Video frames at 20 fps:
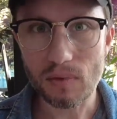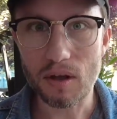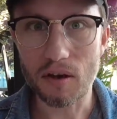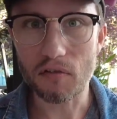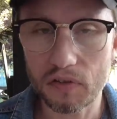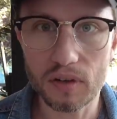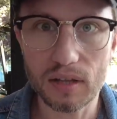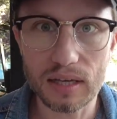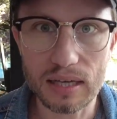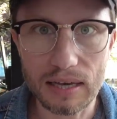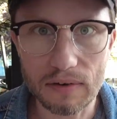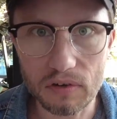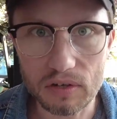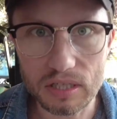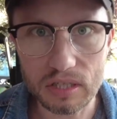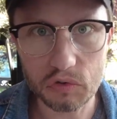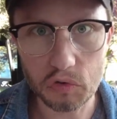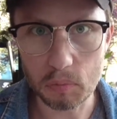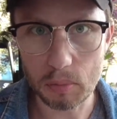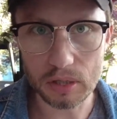I feel like ever
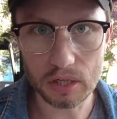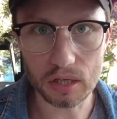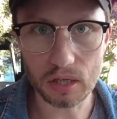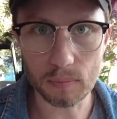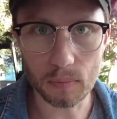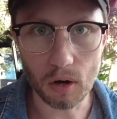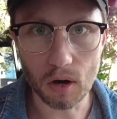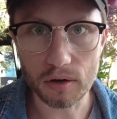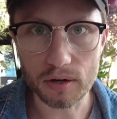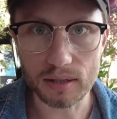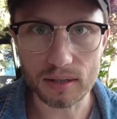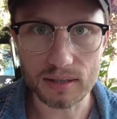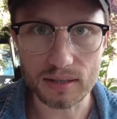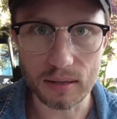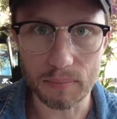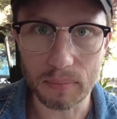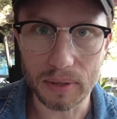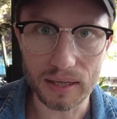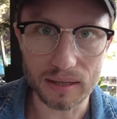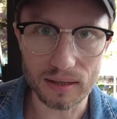since we've been to the Balkans,
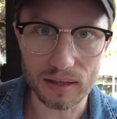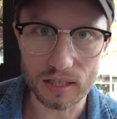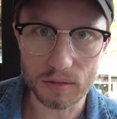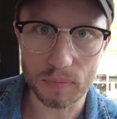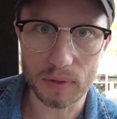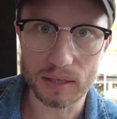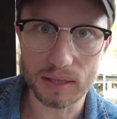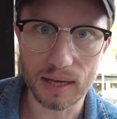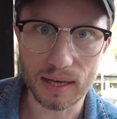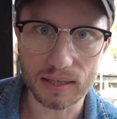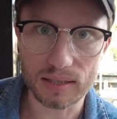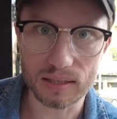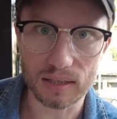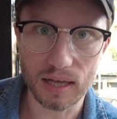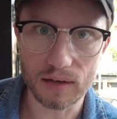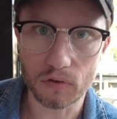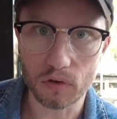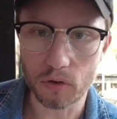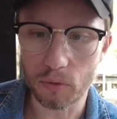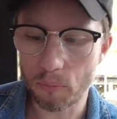the meat has been next
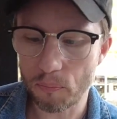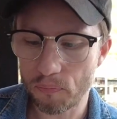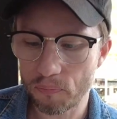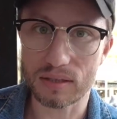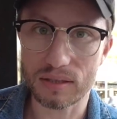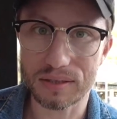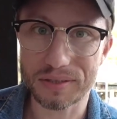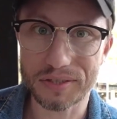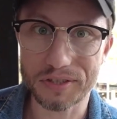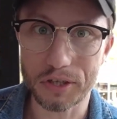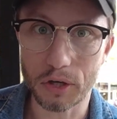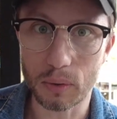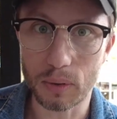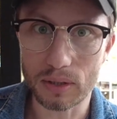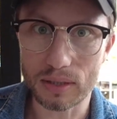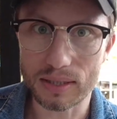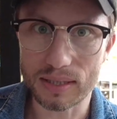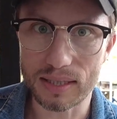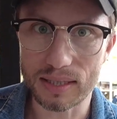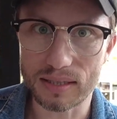level. It's so
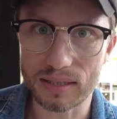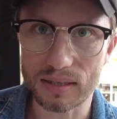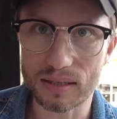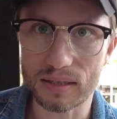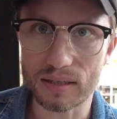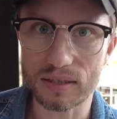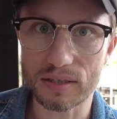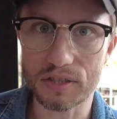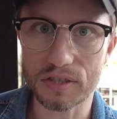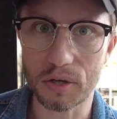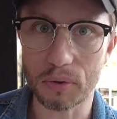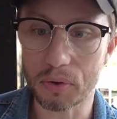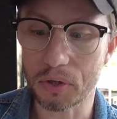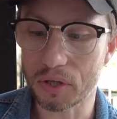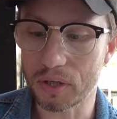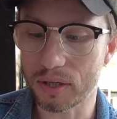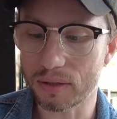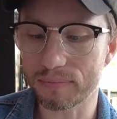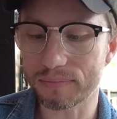well seasoned and so good.